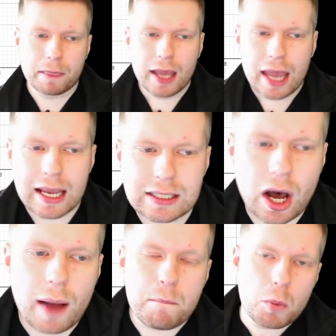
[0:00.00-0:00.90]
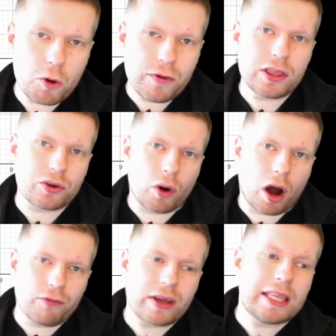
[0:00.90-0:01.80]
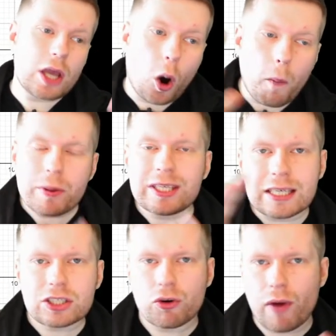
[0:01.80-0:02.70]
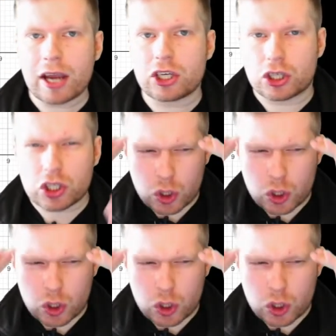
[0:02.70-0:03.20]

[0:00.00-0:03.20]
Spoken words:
is that I'm moving the graph in the opposite direction